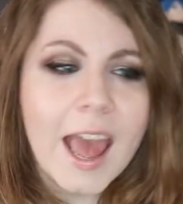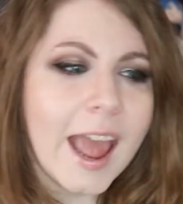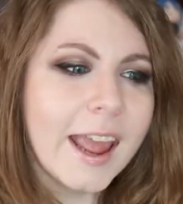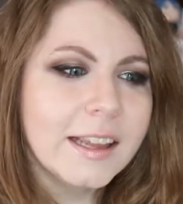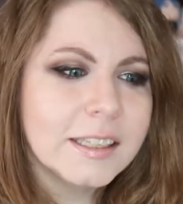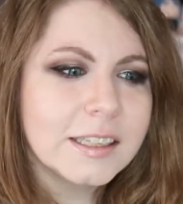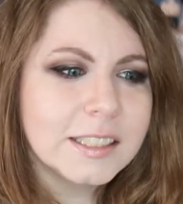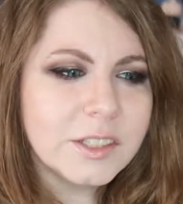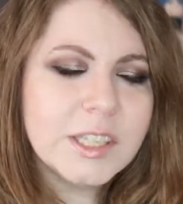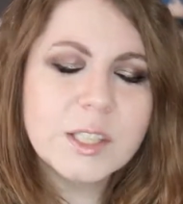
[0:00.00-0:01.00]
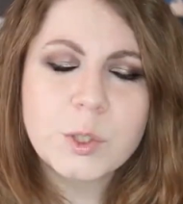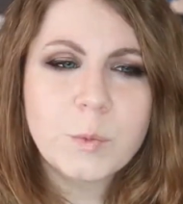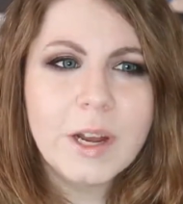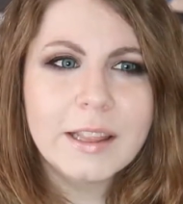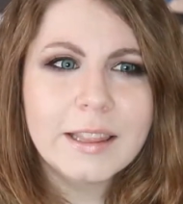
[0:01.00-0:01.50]
And the series is
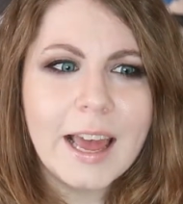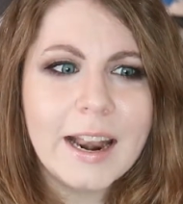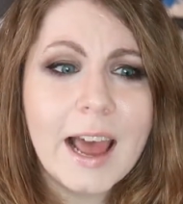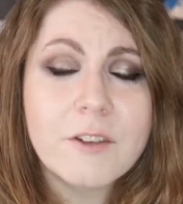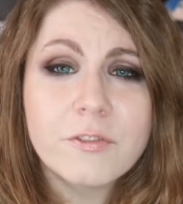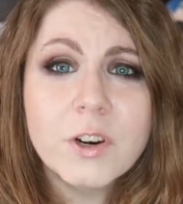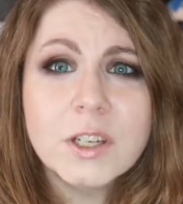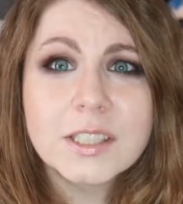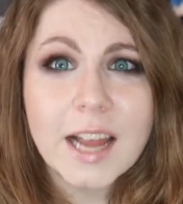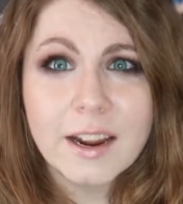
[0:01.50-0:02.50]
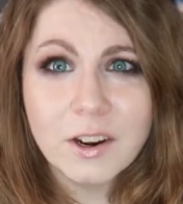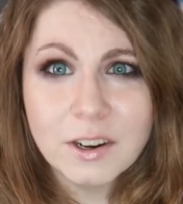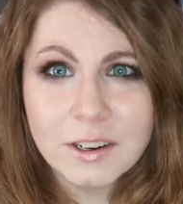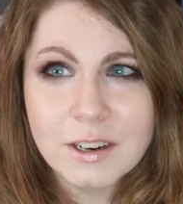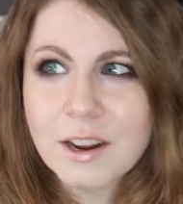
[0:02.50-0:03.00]
one that at first I
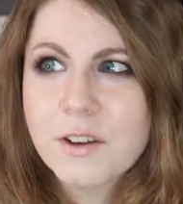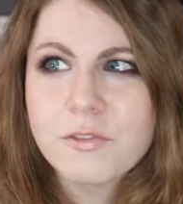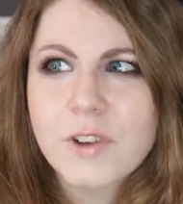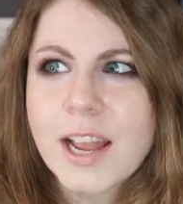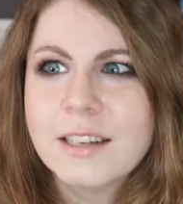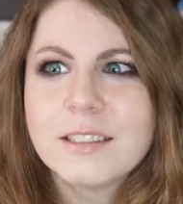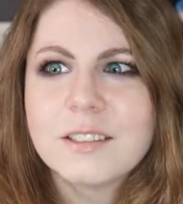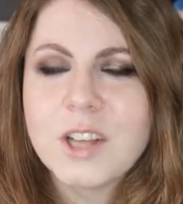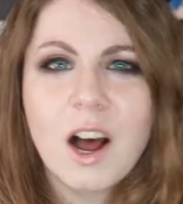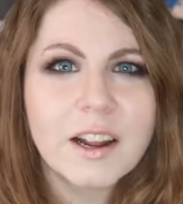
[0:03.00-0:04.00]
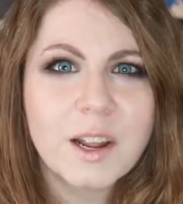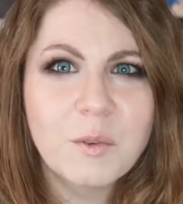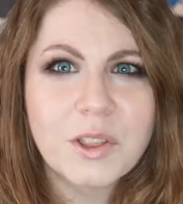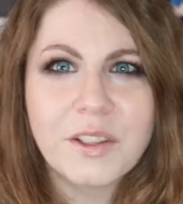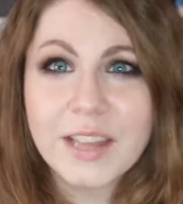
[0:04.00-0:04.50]
heard a friend talking
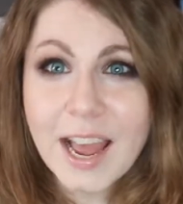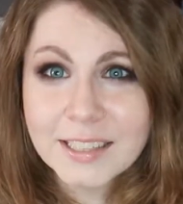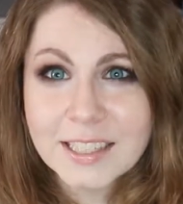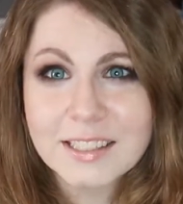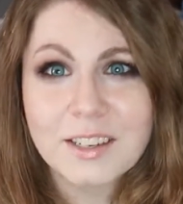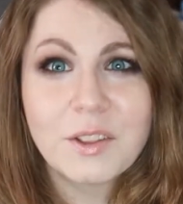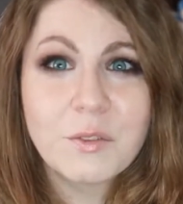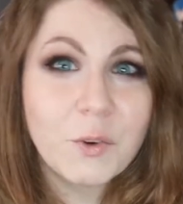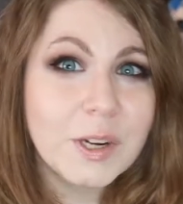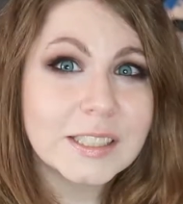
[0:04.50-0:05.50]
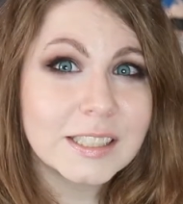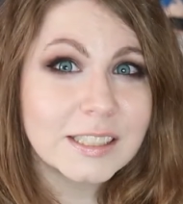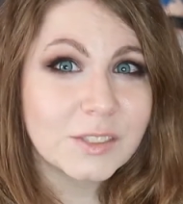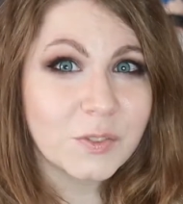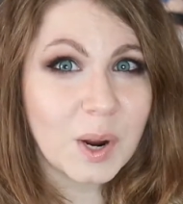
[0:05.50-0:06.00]
with all the accents and all the
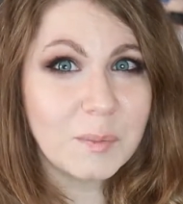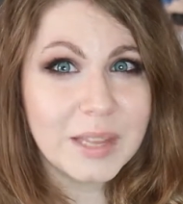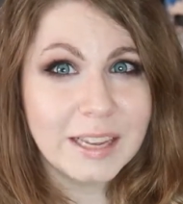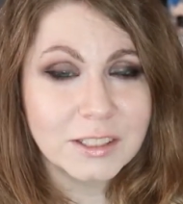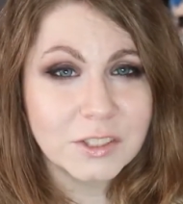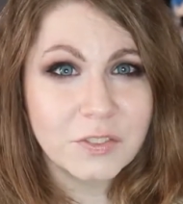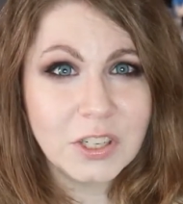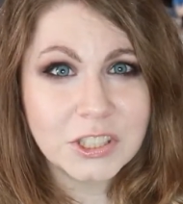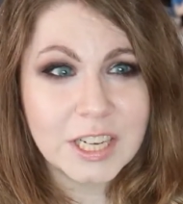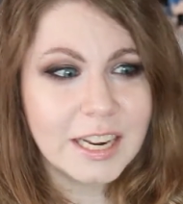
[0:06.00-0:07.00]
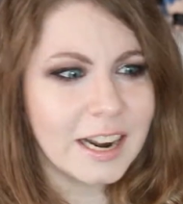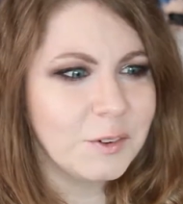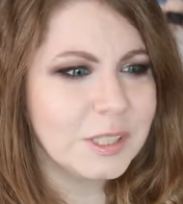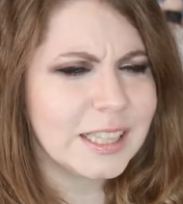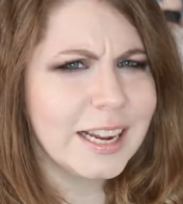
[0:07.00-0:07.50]
voices from the English version, and I
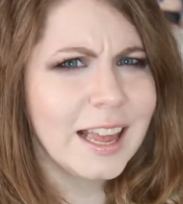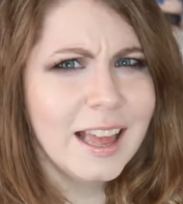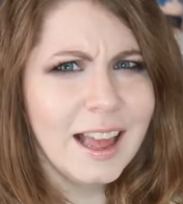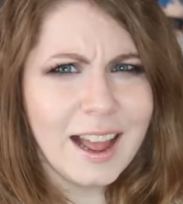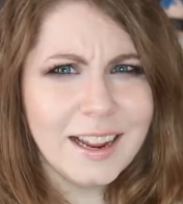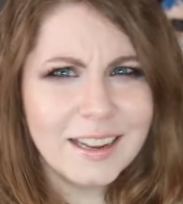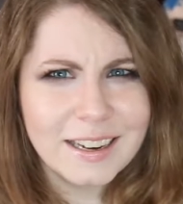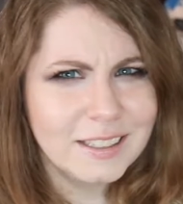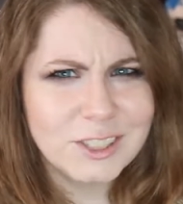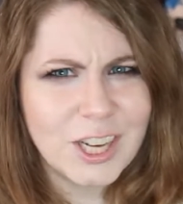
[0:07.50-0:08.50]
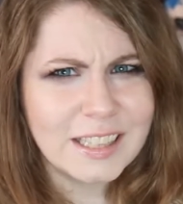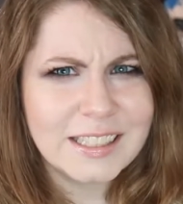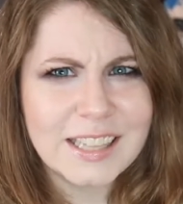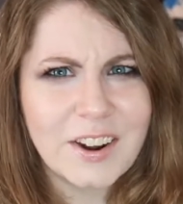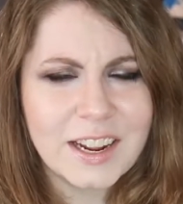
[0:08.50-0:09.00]
was like, I gotta check
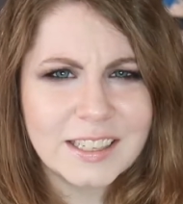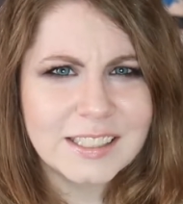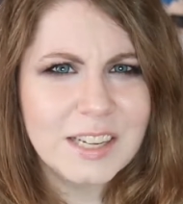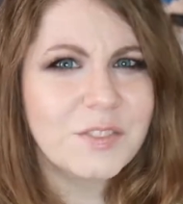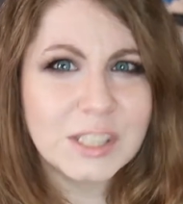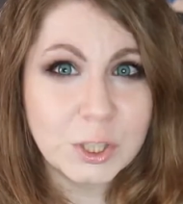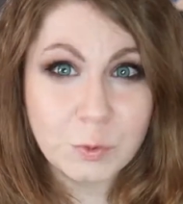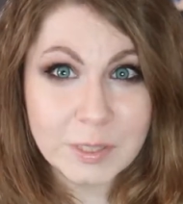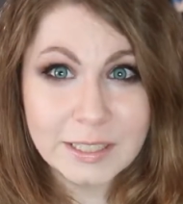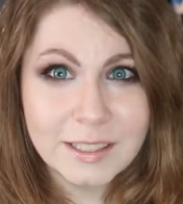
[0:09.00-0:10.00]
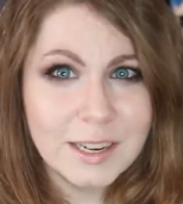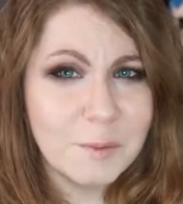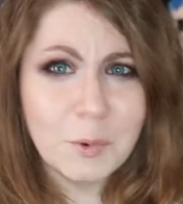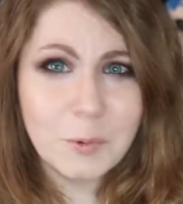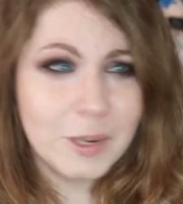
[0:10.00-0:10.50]
this out. I gotta see if this is real. And
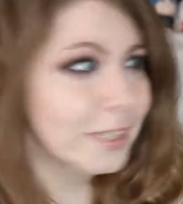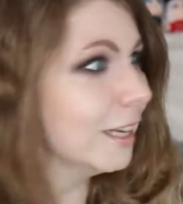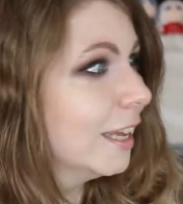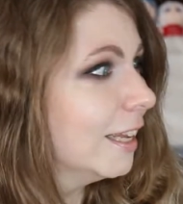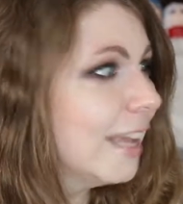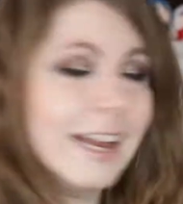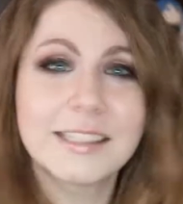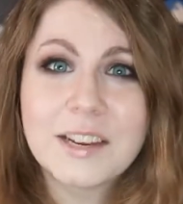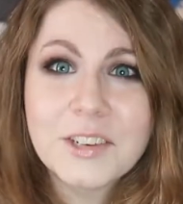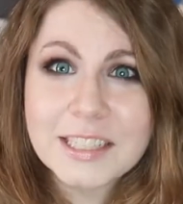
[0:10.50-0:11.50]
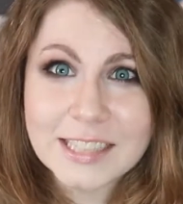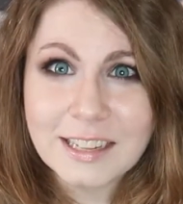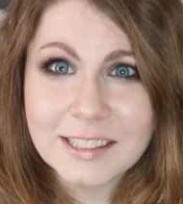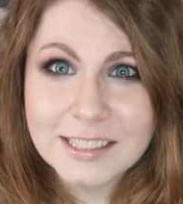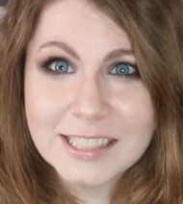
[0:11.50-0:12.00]
number one, yeah, it sounded
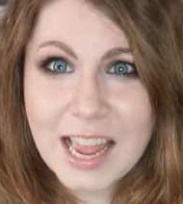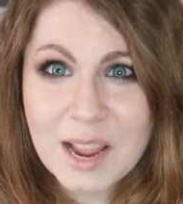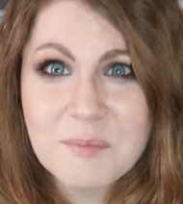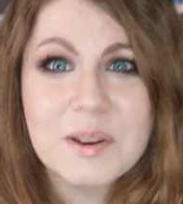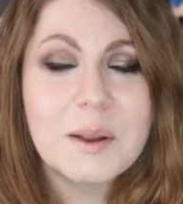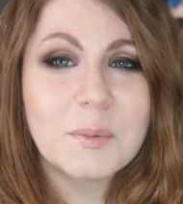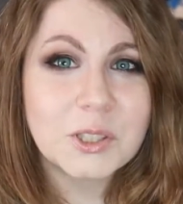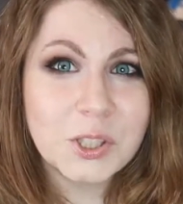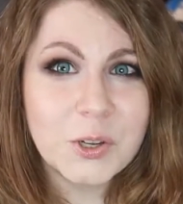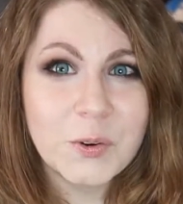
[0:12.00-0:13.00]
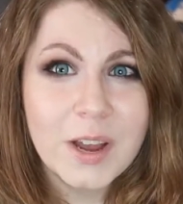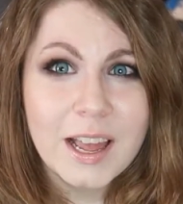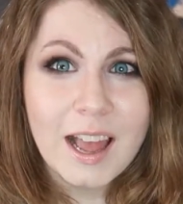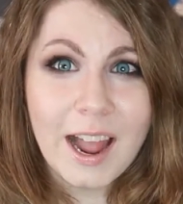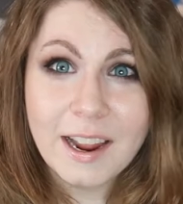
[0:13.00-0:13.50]
exactly the same. Number two,
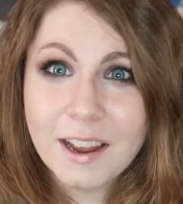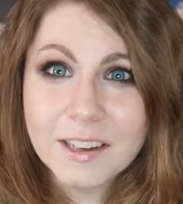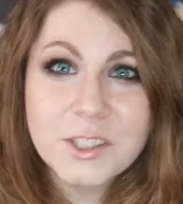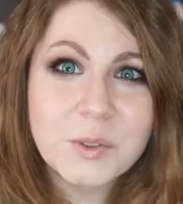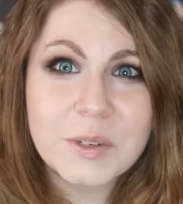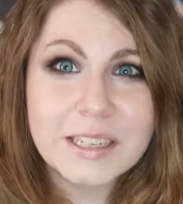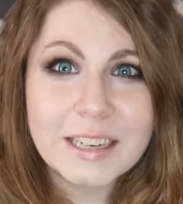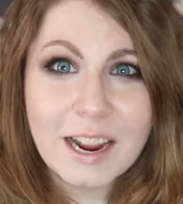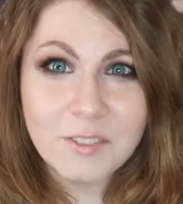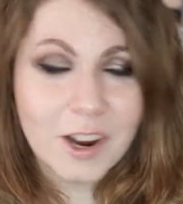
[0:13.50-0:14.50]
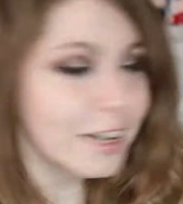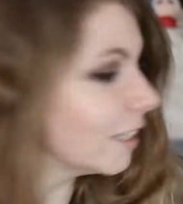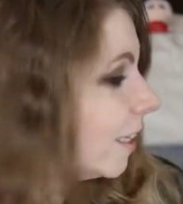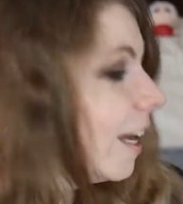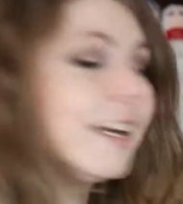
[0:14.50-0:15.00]
I got into it
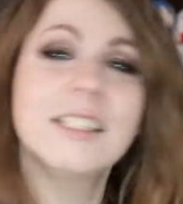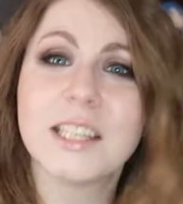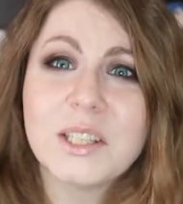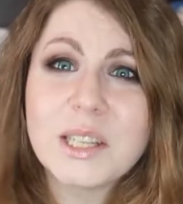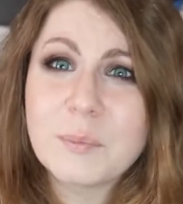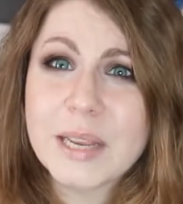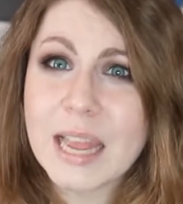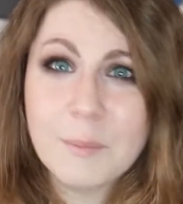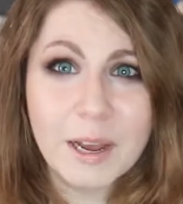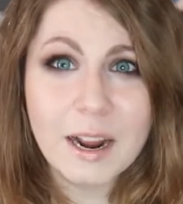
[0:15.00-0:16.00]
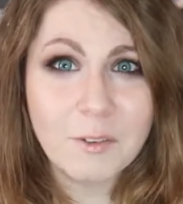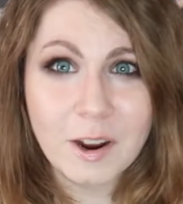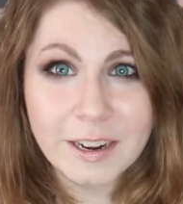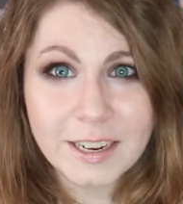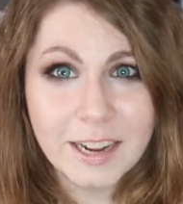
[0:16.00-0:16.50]
ironically until it became
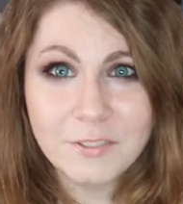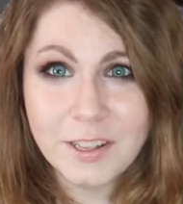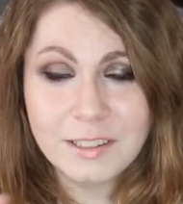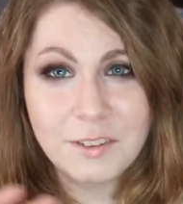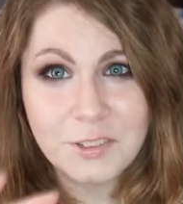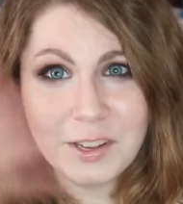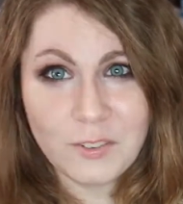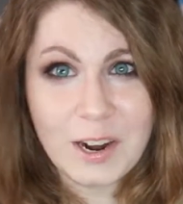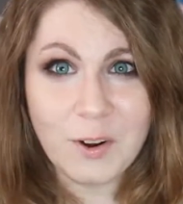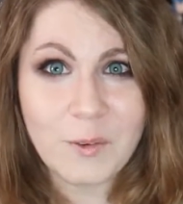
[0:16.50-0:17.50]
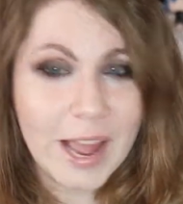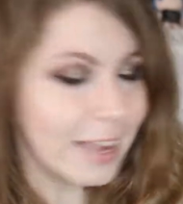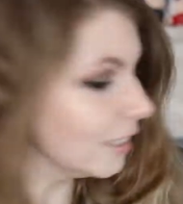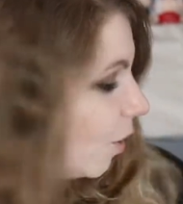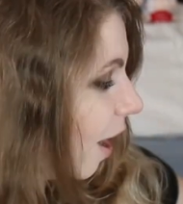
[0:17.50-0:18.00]
unironic. I fell in love with it right away.
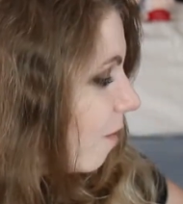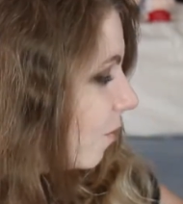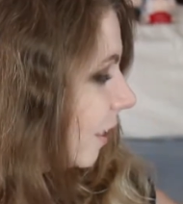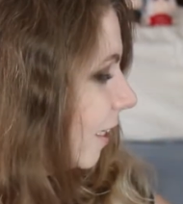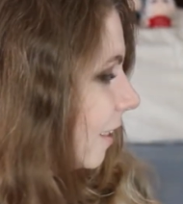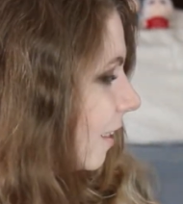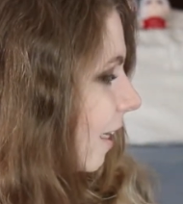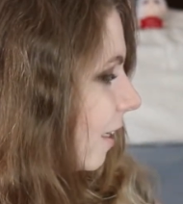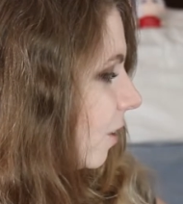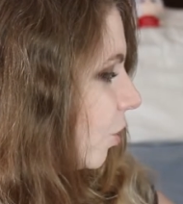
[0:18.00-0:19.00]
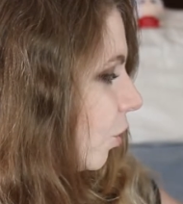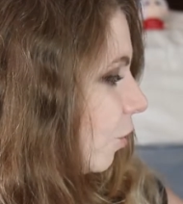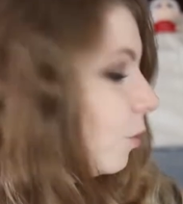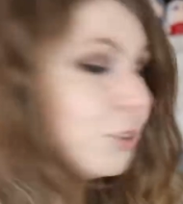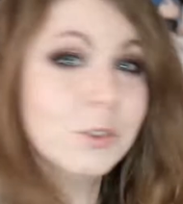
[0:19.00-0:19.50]
So I'm really excited
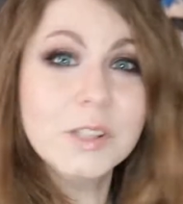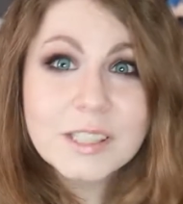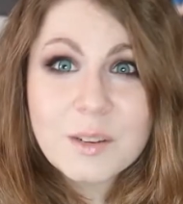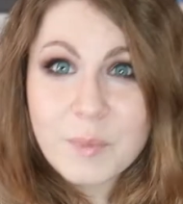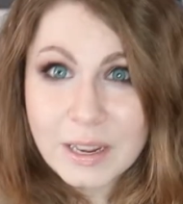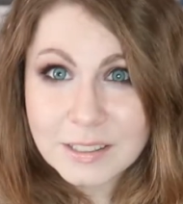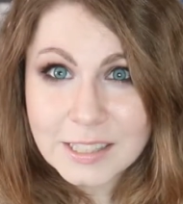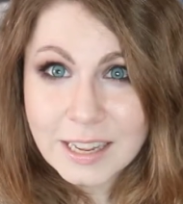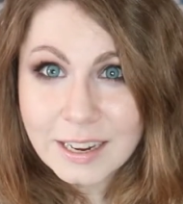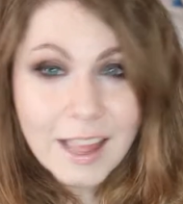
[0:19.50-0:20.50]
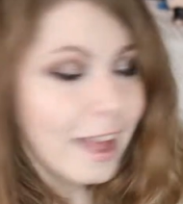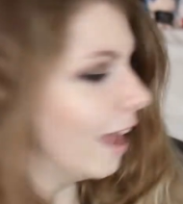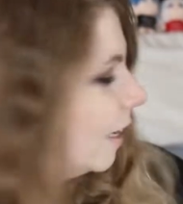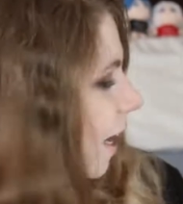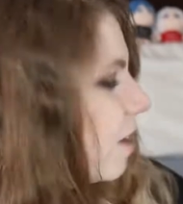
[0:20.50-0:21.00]
to do this unboxing
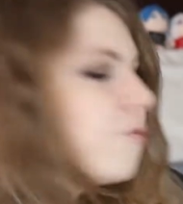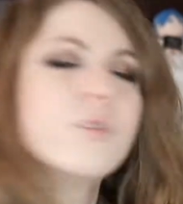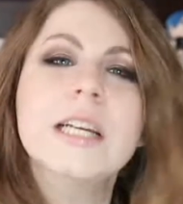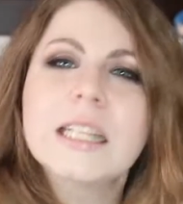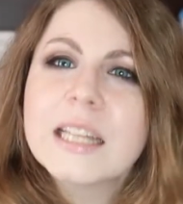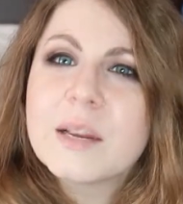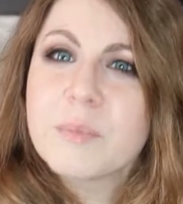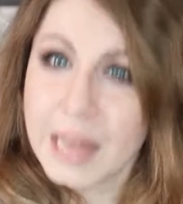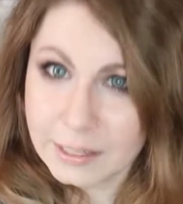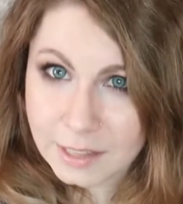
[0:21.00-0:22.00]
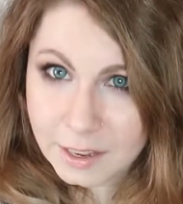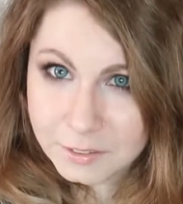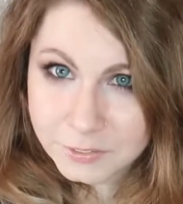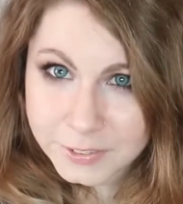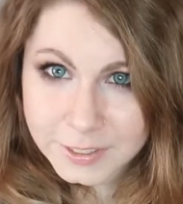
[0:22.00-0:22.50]
and kind of reclaim that love.